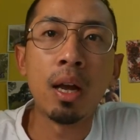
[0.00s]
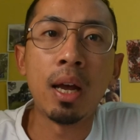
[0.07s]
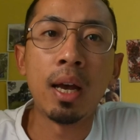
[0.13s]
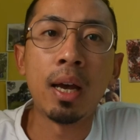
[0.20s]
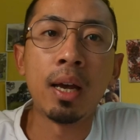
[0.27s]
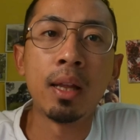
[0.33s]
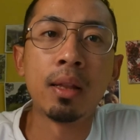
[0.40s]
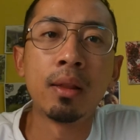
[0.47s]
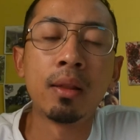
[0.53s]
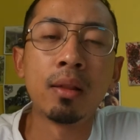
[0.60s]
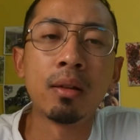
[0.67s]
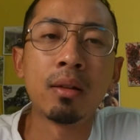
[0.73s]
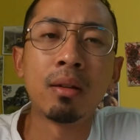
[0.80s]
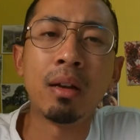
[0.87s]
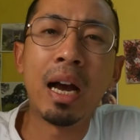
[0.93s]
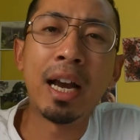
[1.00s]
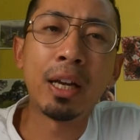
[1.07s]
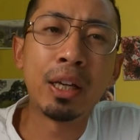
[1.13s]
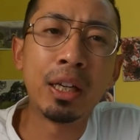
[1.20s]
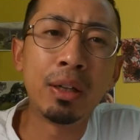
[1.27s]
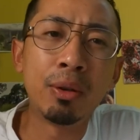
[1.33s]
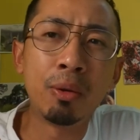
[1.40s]
And
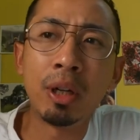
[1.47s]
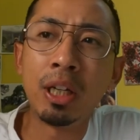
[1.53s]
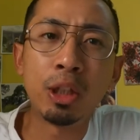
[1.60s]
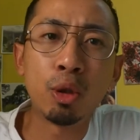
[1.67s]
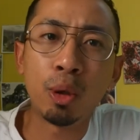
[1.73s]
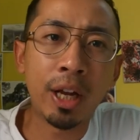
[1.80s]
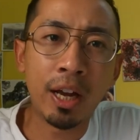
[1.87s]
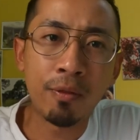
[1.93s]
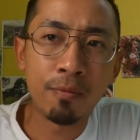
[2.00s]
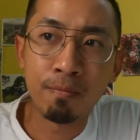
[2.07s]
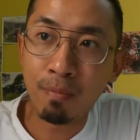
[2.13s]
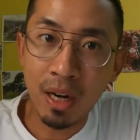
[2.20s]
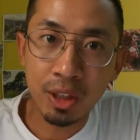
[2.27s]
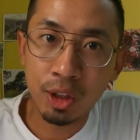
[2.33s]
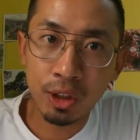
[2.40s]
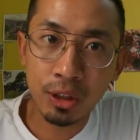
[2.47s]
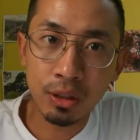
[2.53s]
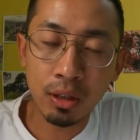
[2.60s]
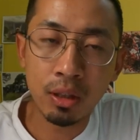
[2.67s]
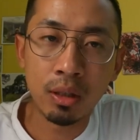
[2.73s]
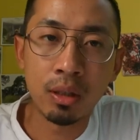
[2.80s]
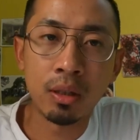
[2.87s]
I really don't have much
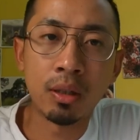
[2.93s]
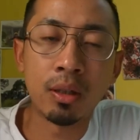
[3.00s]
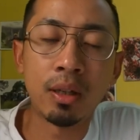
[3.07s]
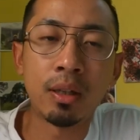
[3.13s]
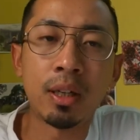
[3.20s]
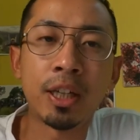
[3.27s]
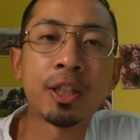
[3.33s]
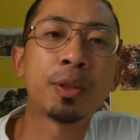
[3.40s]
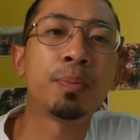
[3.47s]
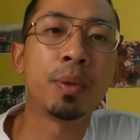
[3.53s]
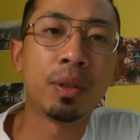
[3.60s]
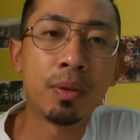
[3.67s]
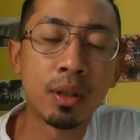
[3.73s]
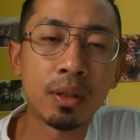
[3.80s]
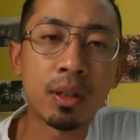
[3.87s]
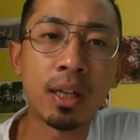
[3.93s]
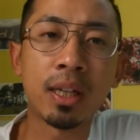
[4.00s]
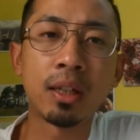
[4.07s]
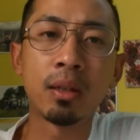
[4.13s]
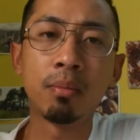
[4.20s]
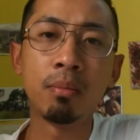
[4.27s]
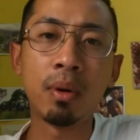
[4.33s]
experience,
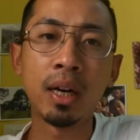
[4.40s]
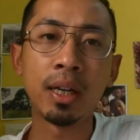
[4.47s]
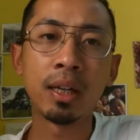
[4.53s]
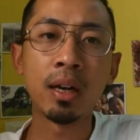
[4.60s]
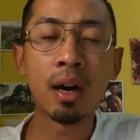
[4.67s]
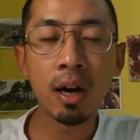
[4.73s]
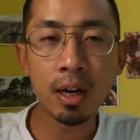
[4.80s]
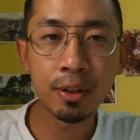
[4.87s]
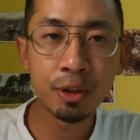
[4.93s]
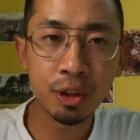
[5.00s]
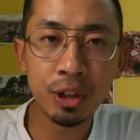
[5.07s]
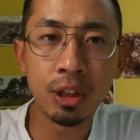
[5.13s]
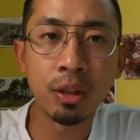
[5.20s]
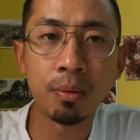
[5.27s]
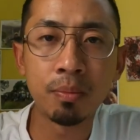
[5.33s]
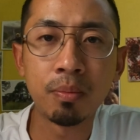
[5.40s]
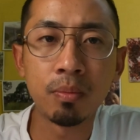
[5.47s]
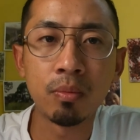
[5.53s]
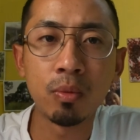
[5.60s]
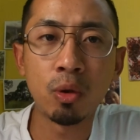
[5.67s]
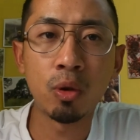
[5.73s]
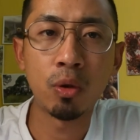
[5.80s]
like my hardship
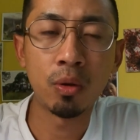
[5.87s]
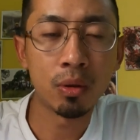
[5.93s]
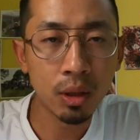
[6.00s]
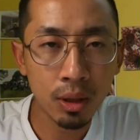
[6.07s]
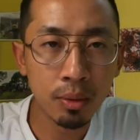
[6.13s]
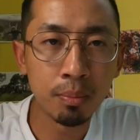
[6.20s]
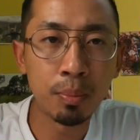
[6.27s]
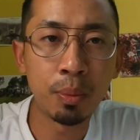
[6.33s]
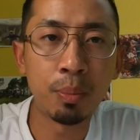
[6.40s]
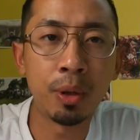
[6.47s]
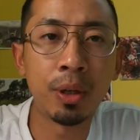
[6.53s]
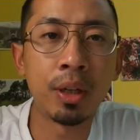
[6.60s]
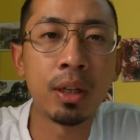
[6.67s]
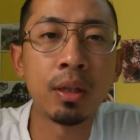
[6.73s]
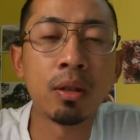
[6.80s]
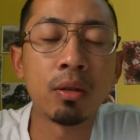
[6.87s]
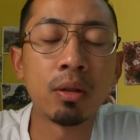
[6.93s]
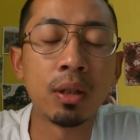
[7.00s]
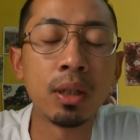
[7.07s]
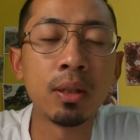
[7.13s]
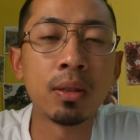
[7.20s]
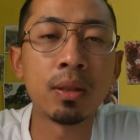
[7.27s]
in preparing
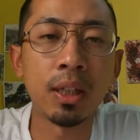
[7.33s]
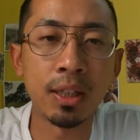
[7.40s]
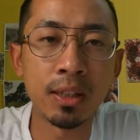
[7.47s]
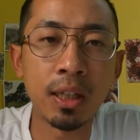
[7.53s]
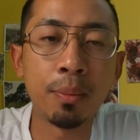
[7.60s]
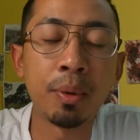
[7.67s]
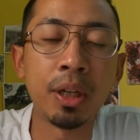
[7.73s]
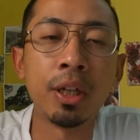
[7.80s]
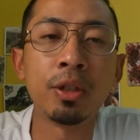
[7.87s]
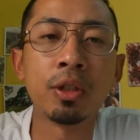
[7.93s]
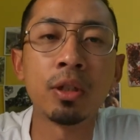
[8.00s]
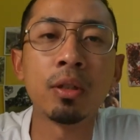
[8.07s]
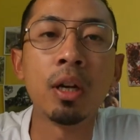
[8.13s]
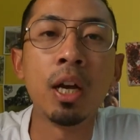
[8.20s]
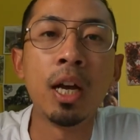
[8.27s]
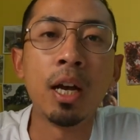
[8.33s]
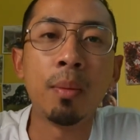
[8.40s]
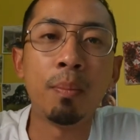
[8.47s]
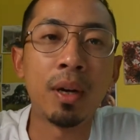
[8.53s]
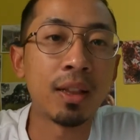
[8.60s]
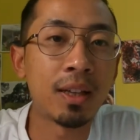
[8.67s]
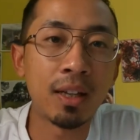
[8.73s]
this examination,
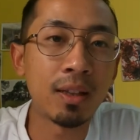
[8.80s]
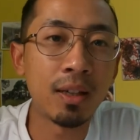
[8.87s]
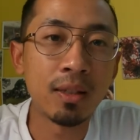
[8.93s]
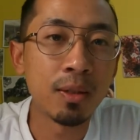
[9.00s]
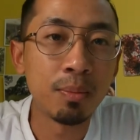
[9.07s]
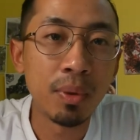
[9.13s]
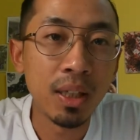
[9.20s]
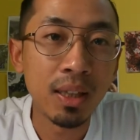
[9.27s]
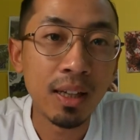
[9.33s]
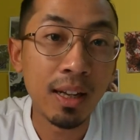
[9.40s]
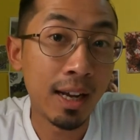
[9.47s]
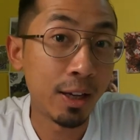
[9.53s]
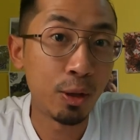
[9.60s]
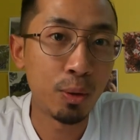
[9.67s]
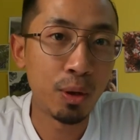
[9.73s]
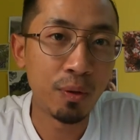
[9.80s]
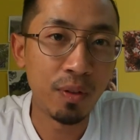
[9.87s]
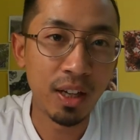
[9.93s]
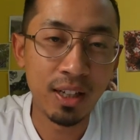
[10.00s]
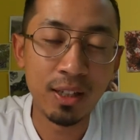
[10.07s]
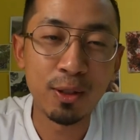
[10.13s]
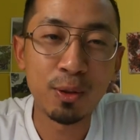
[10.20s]
but that doesn't mean that I don't have
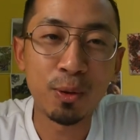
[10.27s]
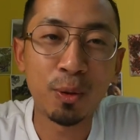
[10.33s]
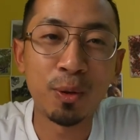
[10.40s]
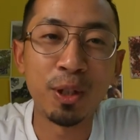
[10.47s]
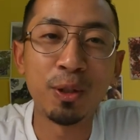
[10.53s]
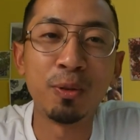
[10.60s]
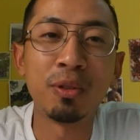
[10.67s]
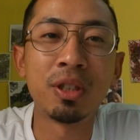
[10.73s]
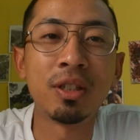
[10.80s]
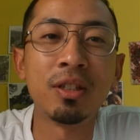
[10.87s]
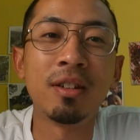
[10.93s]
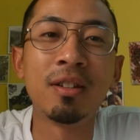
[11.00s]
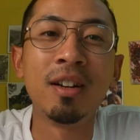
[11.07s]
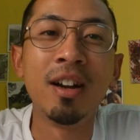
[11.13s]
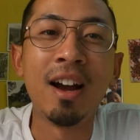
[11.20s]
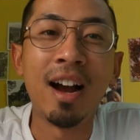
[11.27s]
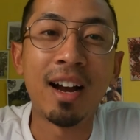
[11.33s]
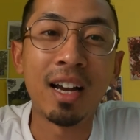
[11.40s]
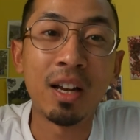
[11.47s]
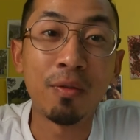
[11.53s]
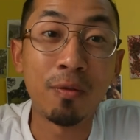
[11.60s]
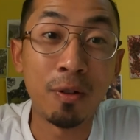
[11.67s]
any story to share. I
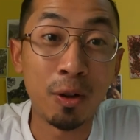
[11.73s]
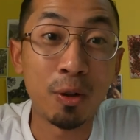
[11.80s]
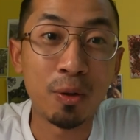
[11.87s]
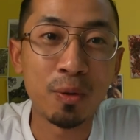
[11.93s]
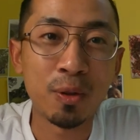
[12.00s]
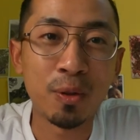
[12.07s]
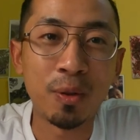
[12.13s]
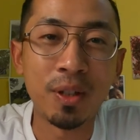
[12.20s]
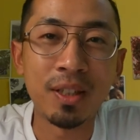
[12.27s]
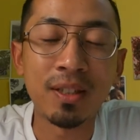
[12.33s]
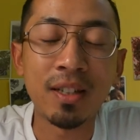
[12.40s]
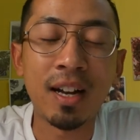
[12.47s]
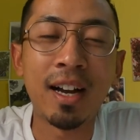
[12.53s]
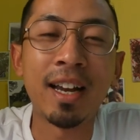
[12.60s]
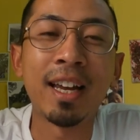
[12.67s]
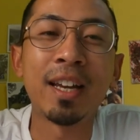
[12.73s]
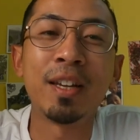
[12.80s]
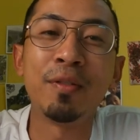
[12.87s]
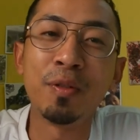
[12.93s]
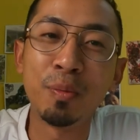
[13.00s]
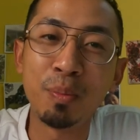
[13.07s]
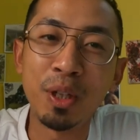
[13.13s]
have a lot of stories.
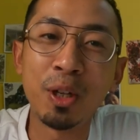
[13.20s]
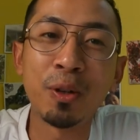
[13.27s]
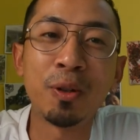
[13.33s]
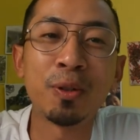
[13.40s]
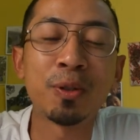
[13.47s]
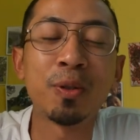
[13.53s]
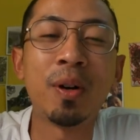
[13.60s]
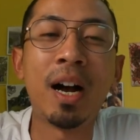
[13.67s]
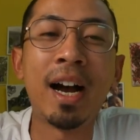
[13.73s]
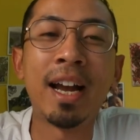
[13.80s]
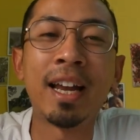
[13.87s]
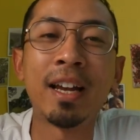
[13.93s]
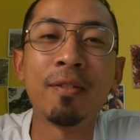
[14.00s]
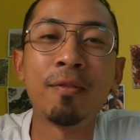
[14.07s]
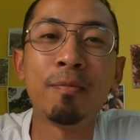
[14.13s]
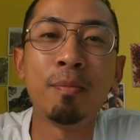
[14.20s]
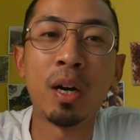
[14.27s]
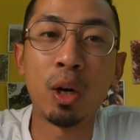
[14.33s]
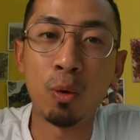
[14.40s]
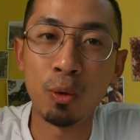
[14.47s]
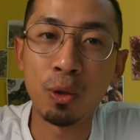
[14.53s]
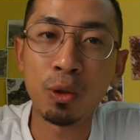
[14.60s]
Even me also, I have
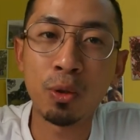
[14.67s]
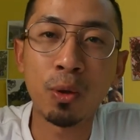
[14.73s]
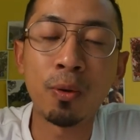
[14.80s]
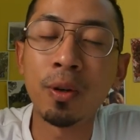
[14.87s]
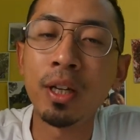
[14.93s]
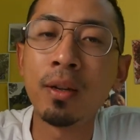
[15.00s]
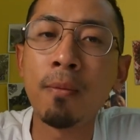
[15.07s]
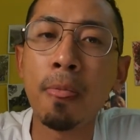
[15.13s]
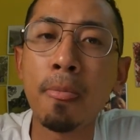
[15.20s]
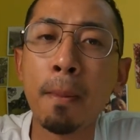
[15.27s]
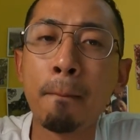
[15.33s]
my own story.